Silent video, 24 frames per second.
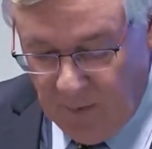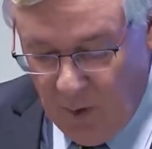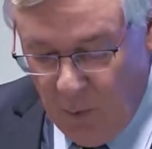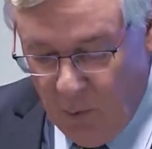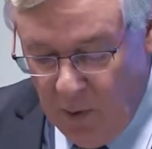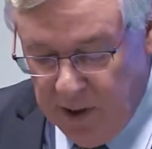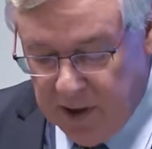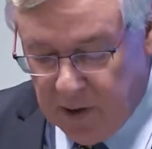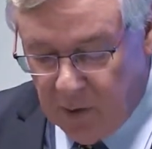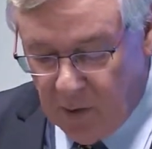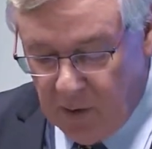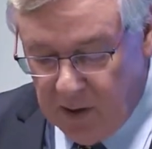
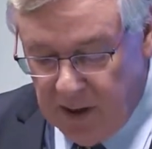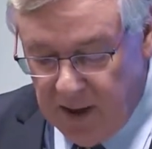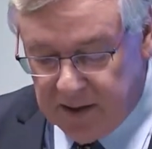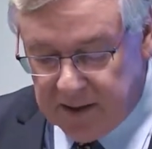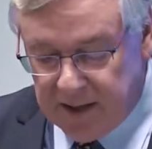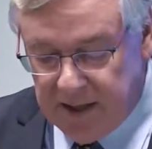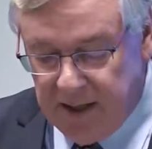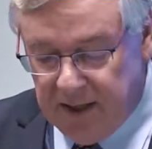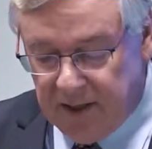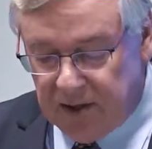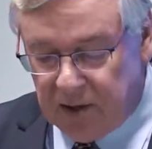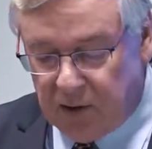We call those
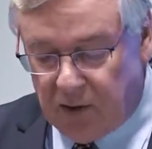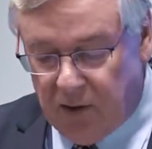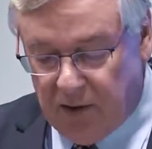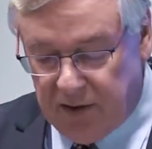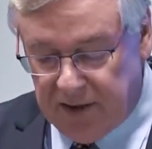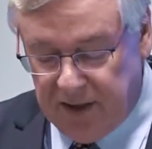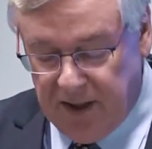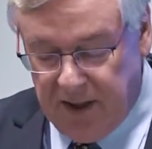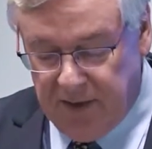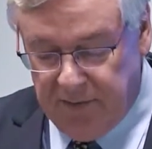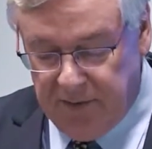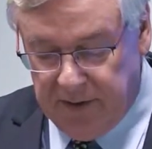kids
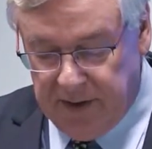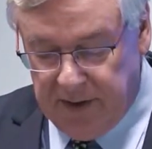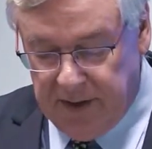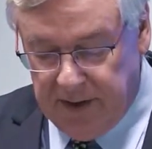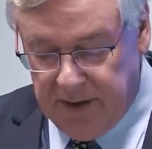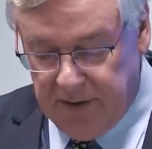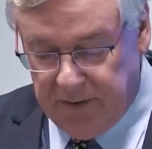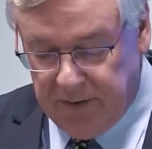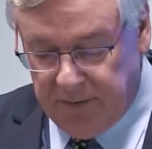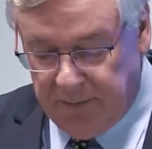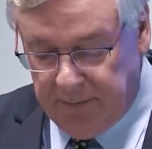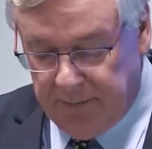crossover
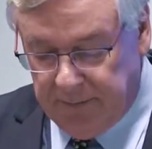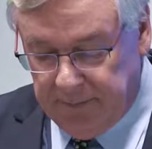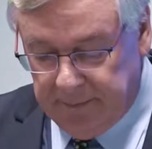kids.